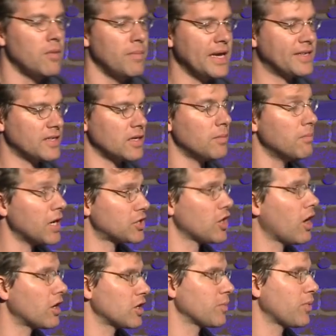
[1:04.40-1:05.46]
makes it a much
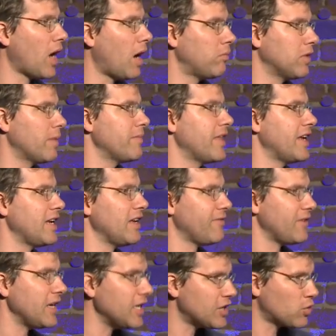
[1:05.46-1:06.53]
harder problem than
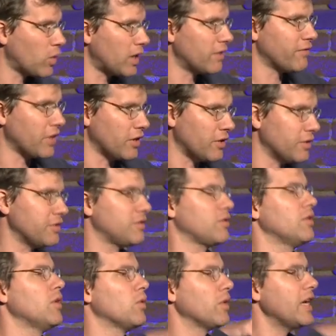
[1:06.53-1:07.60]
if each one of
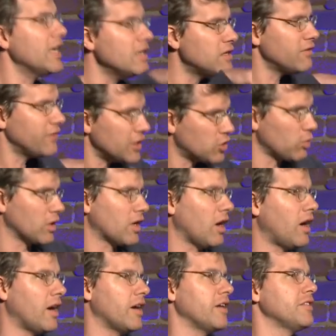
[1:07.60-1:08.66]
those were individual
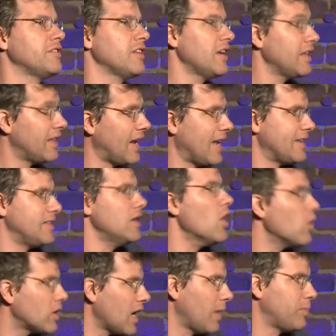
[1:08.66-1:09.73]
cars that had
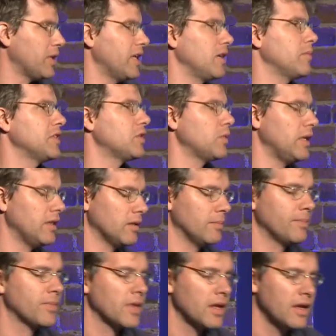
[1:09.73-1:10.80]
no coupling between them.
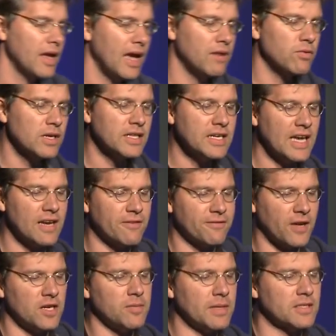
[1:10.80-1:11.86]
And really, at a
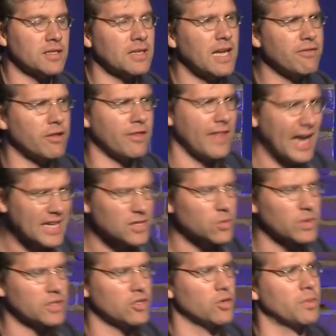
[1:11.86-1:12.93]
fundamental level, that's
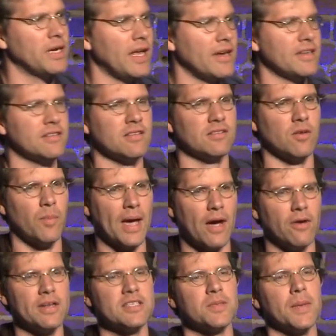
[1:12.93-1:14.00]
what Kubernetes is
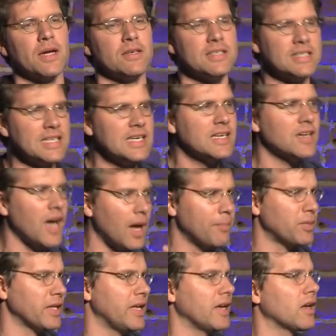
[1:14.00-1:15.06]
about. It's about
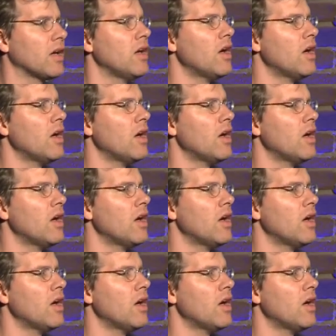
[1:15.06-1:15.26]
decoupling